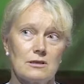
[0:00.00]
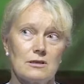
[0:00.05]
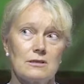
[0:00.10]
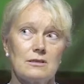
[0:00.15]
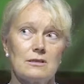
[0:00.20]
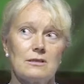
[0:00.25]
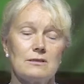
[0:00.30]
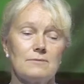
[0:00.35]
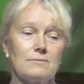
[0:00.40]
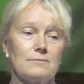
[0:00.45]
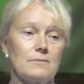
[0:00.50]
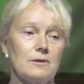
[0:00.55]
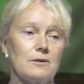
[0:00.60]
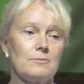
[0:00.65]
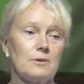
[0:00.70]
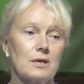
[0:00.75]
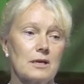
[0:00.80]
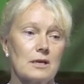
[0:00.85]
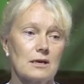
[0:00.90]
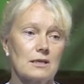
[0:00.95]
and the
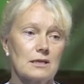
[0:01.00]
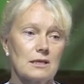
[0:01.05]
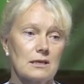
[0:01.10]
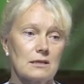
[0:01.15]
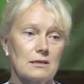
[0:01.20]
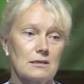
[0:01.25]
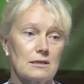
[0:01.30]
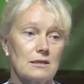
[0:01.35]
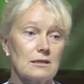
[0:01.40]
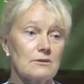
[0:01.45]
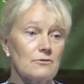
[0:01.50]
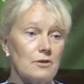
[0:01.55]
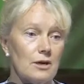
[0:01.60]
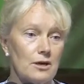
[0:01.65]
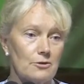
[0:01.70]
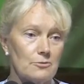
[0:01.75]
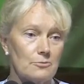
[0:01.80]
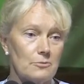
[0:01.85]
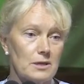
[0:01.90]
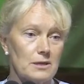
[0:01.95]
mechanical
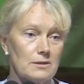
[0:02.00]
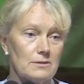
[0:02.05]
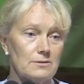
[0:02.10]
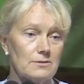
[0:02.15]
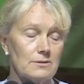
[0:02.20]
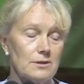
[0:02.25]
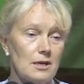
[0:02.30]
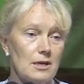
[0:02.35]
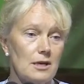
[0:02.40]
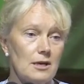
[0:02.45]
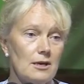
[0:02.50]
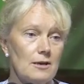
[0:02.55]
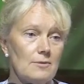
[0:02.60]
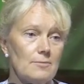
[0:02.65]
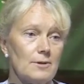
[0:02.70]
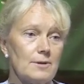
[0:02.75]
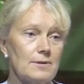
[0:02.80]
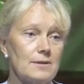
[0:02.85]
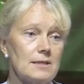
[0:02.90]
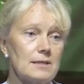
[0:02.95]
environment.
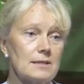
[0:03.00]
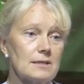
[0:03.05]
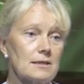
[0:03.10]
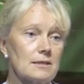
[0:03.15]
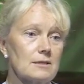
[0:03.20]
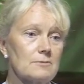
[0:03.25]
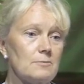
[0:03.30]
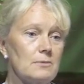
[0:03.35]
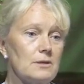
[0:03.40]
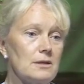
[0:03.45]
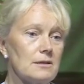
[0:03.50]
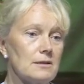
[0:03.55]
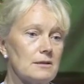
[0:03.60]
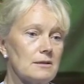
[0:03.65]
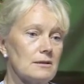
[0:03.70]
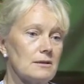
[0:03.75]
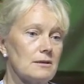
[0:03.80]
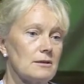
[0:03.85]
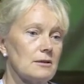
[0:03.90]
But this has been